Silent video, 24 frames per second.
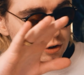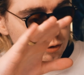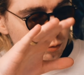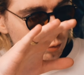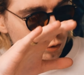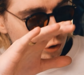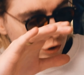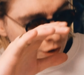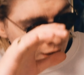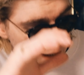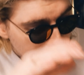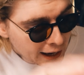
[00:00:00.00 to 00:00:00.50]

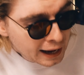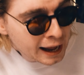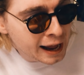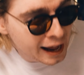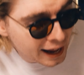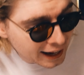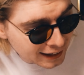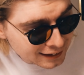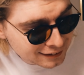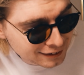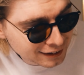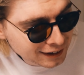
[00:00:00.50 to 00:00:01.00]
we're gonna
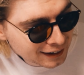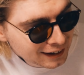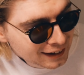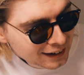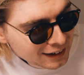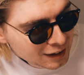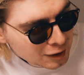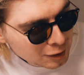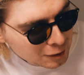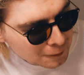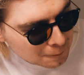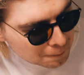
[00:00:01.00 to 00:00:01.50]
add
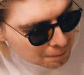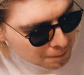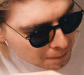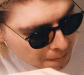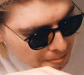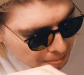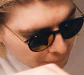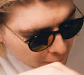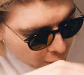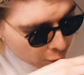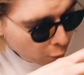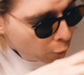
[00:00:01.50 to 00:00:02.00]

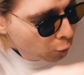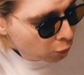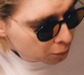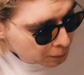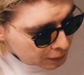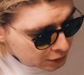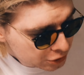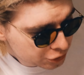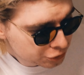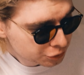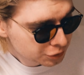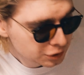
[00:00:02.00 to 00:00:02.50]
the whole
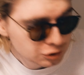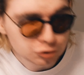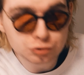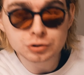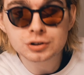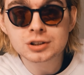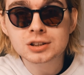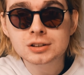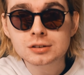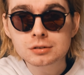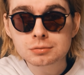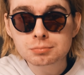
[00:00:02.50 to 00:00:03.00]
mixture into
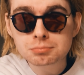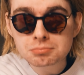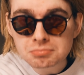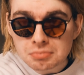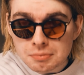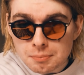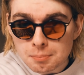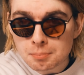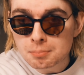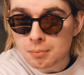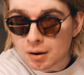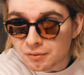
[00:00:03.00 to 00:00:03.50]
these
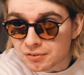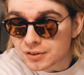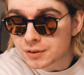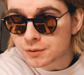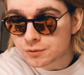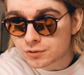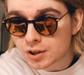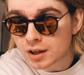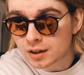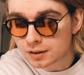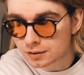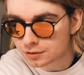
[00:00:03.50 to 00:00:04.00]
muffin
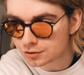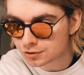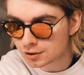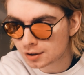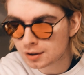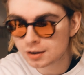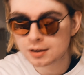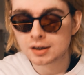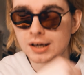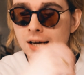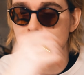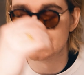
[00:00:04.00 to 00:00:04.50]
tins,
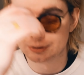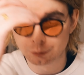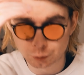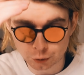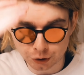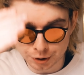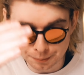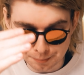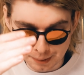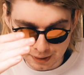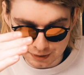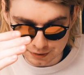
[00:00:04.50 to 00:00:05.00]
and then we're
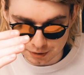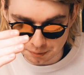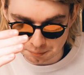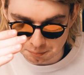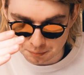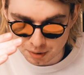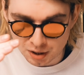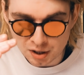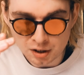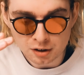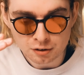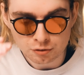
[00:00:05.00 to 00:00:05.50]
gonna bake them
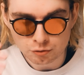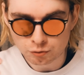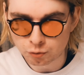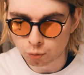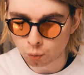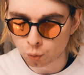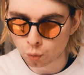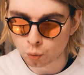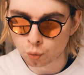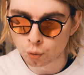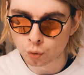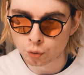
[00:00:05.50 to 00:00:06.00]

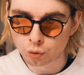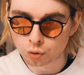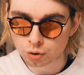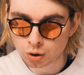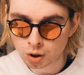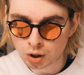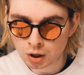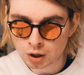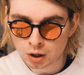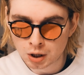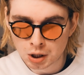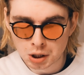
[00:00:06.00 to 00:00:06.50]
for
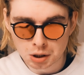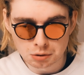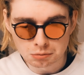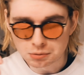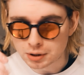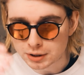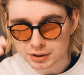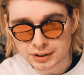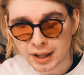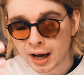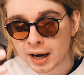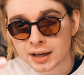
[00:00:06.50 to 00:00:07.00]

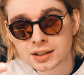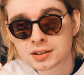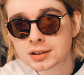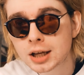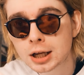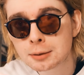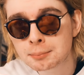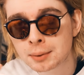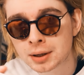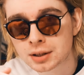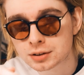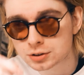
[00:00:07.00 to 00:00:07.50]
like
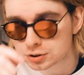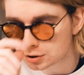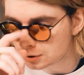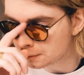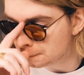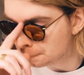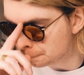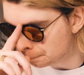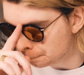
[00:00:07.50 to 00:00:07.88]
9-10 minutes.